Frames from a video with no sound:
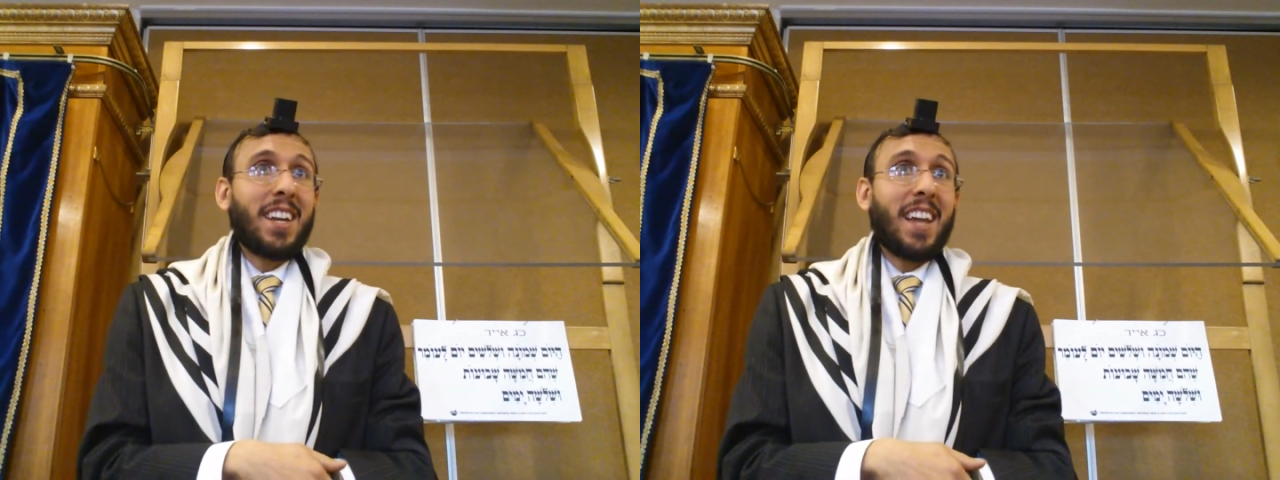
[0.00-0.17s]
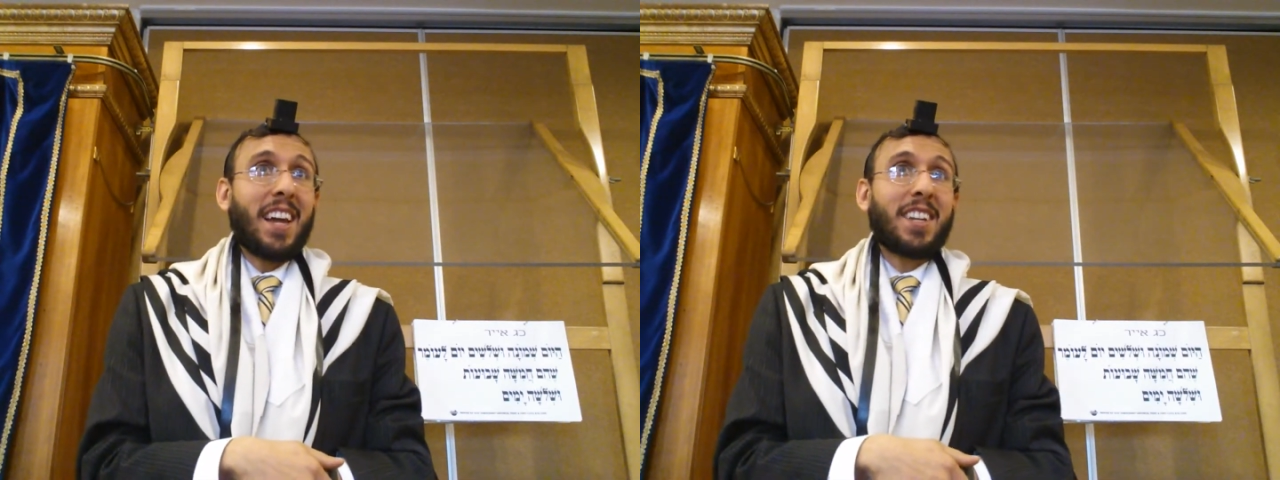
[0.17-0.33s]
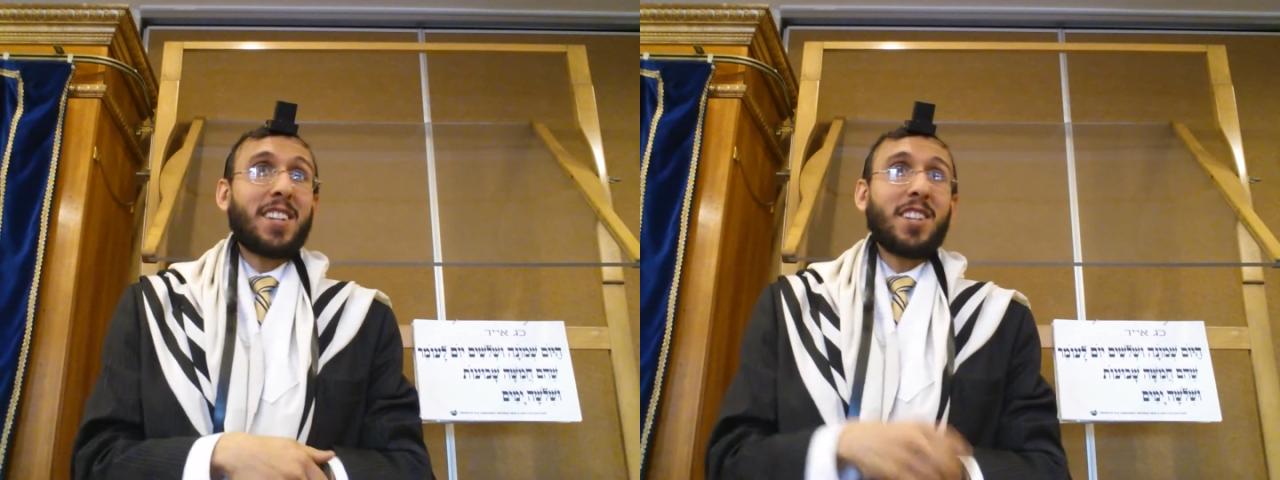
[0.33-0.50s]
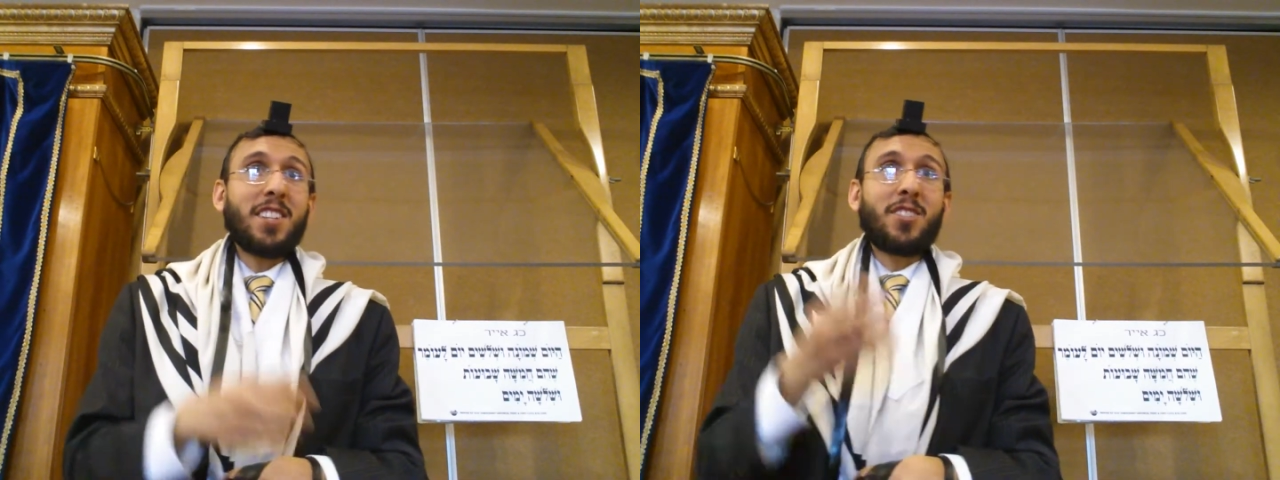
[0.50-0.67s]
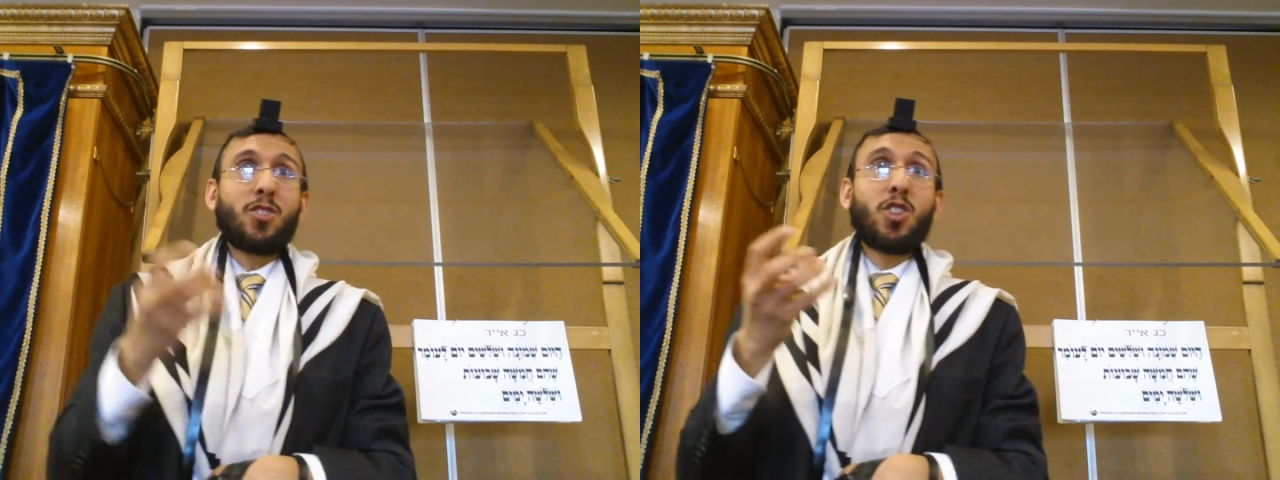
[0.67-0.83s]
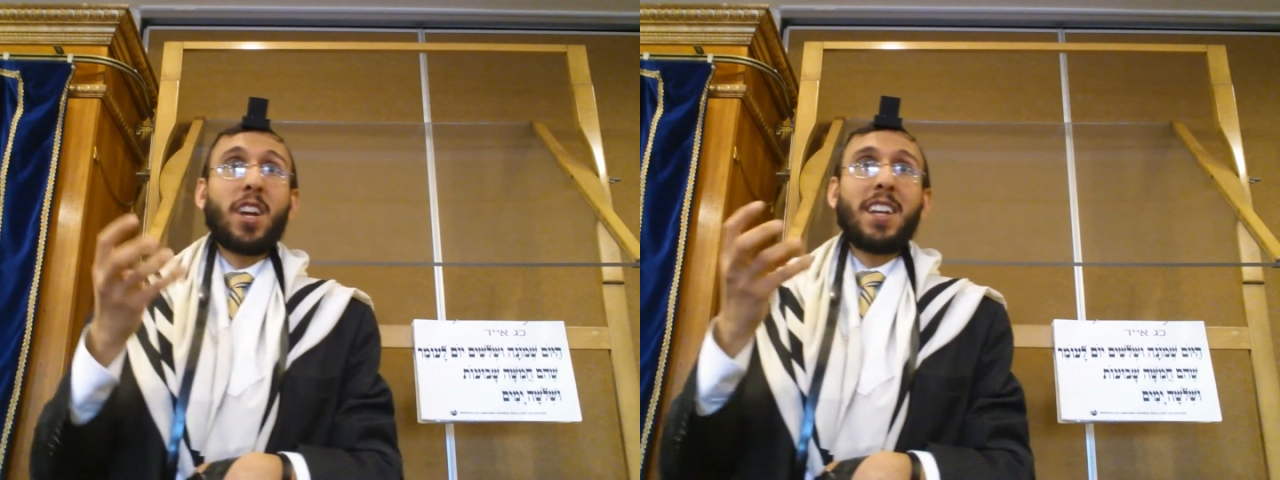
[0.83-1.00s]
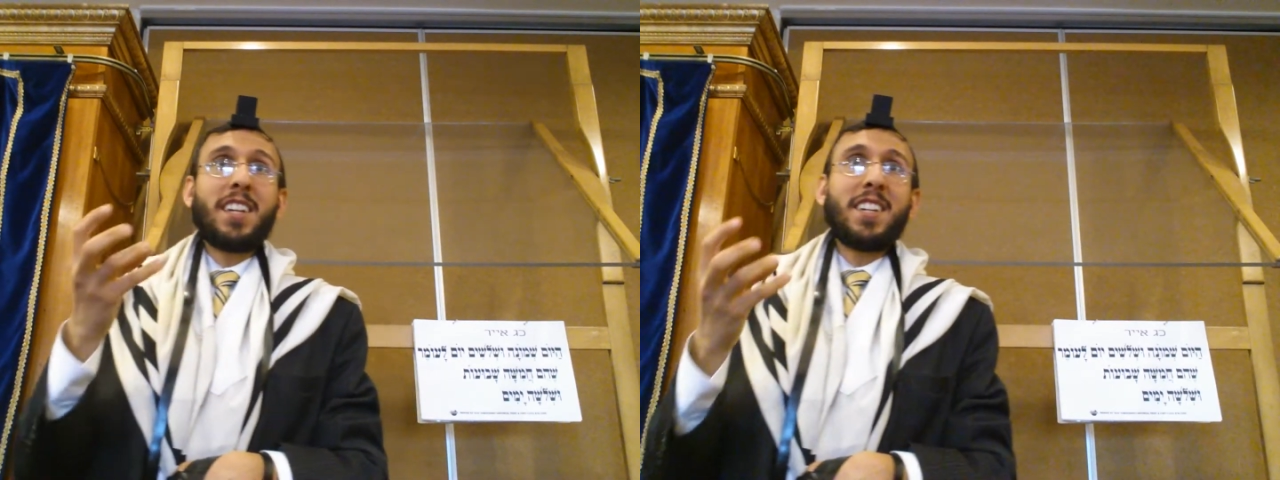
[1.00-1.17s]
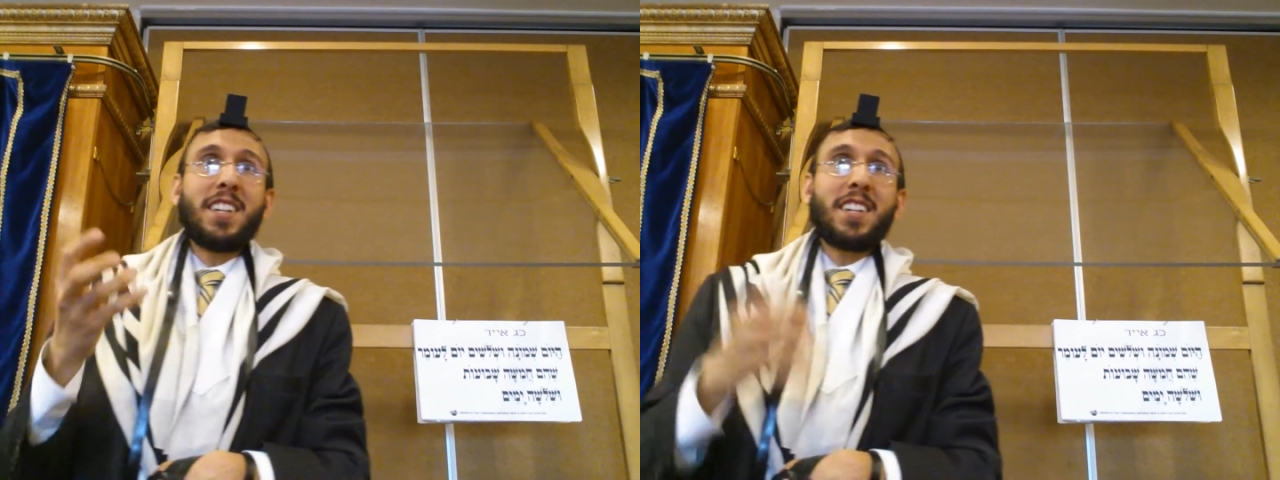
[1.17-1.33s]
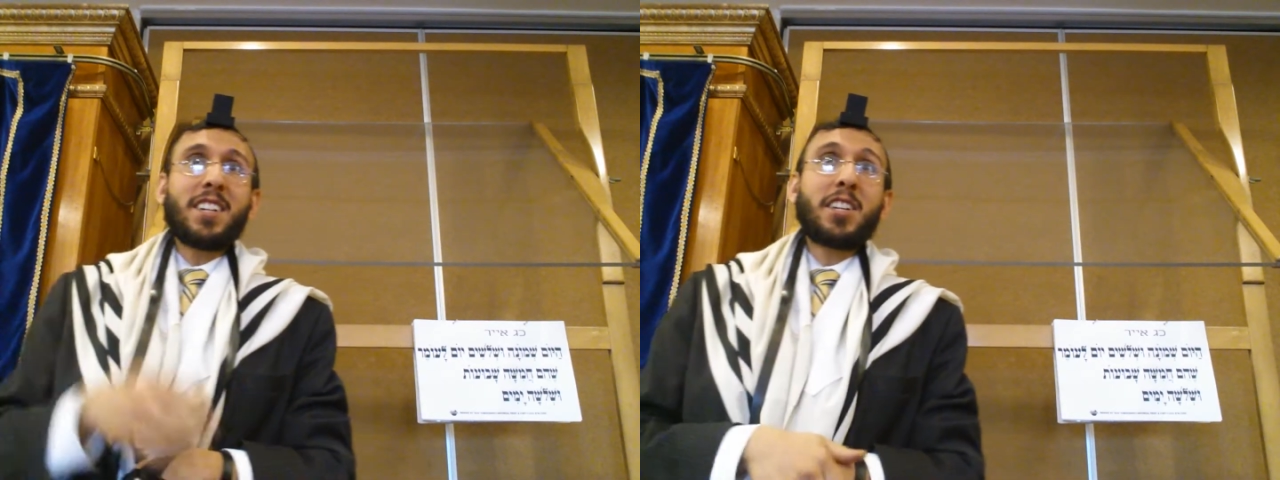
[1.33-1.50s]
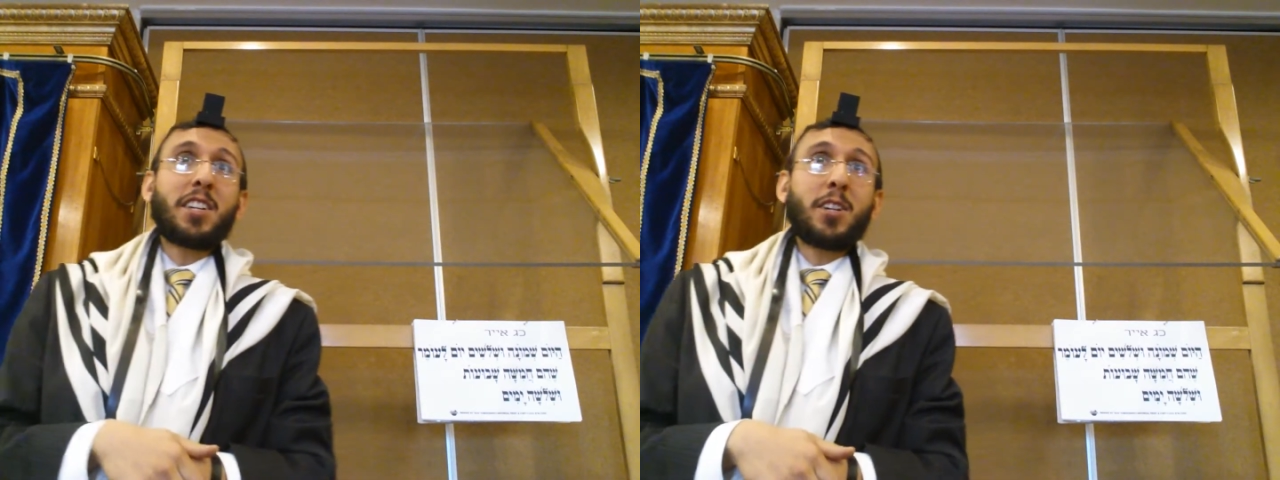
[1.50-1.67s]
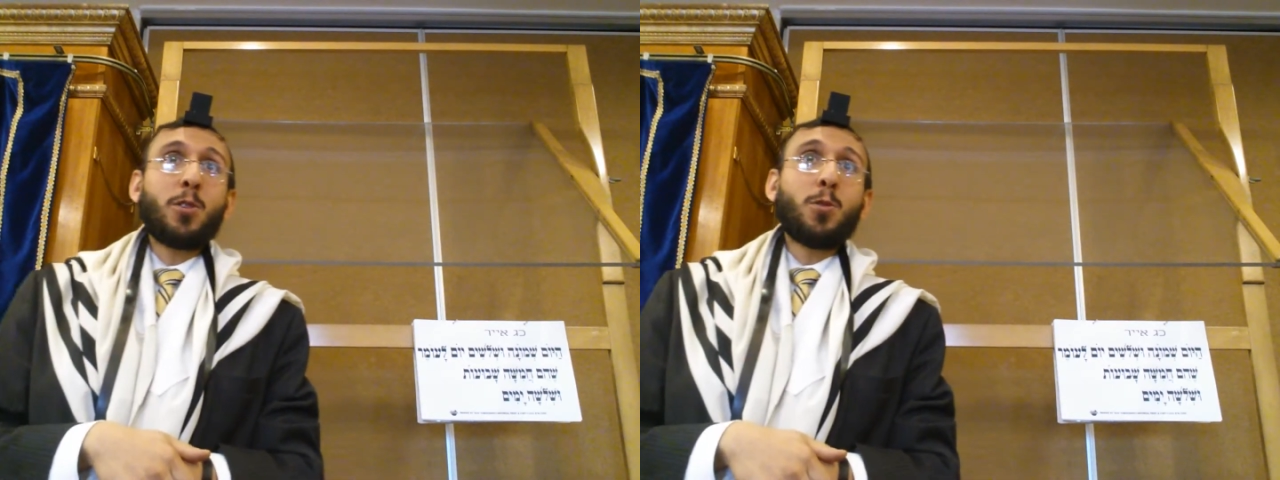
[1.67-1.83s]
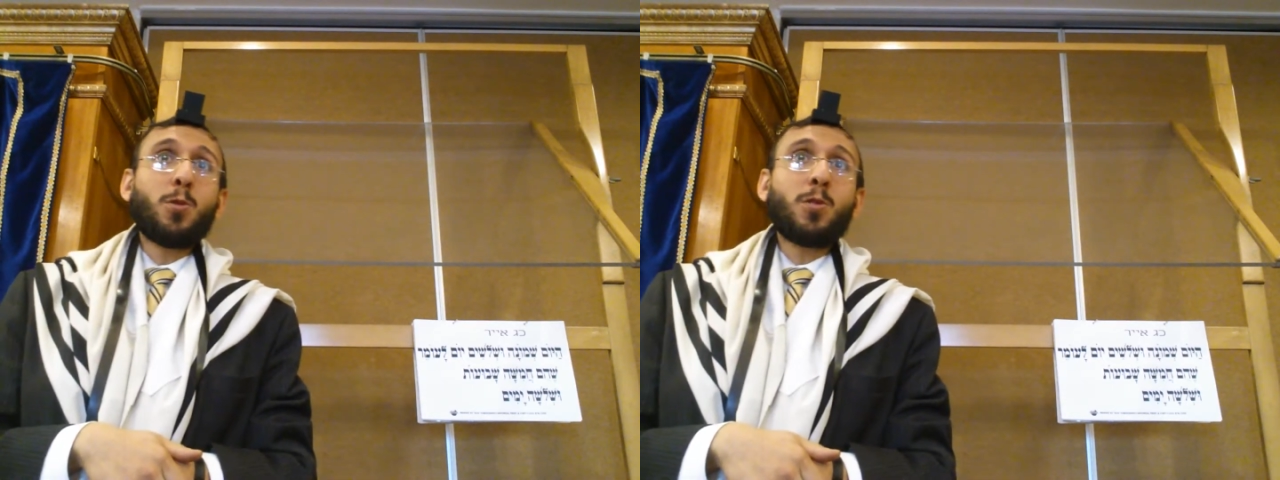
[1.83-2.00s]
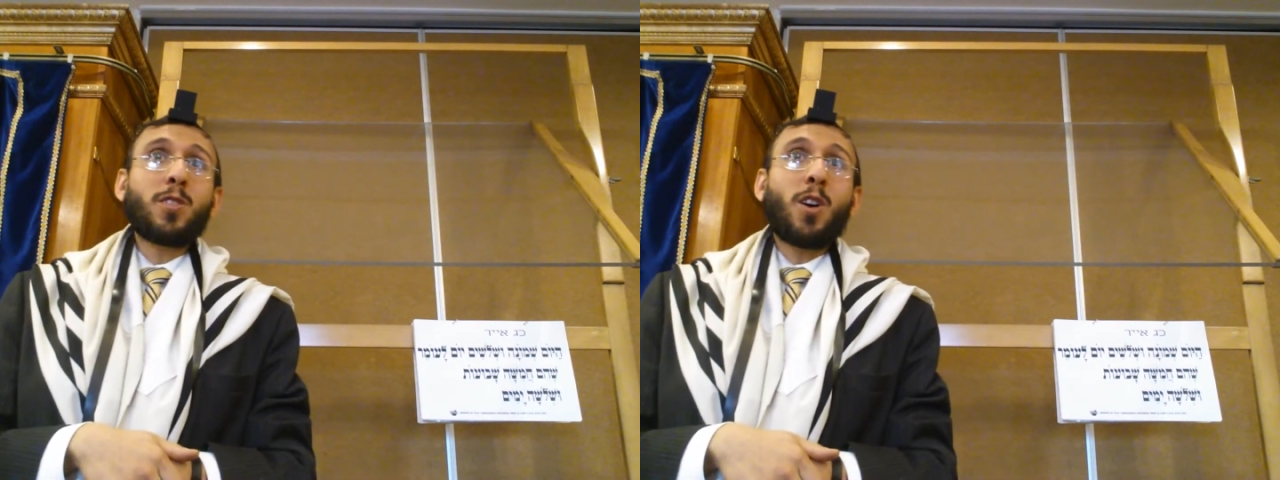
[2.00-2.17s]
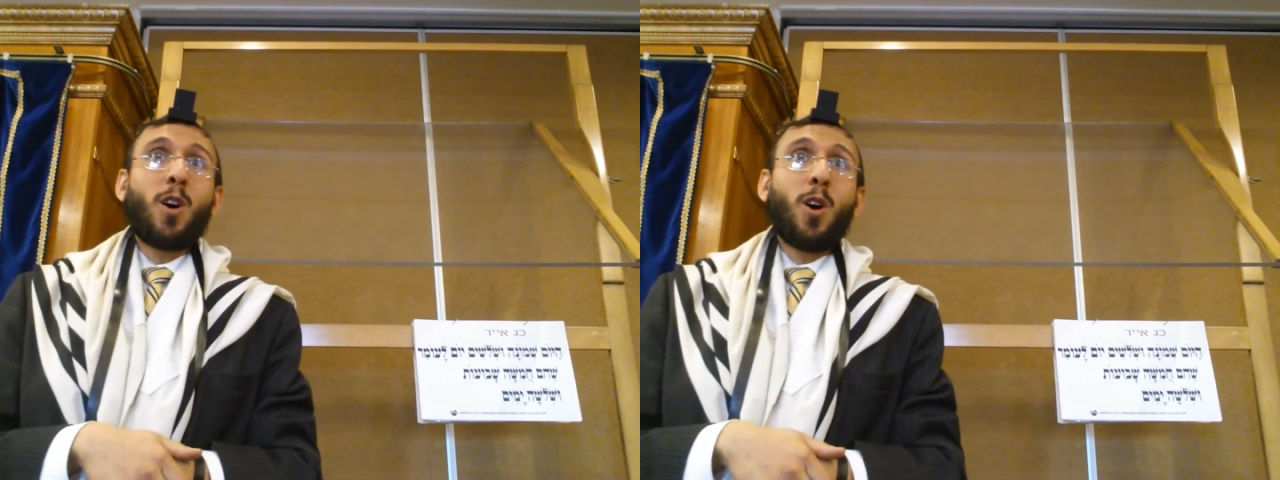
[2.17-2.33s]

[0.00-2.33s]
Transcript: that this jelly cures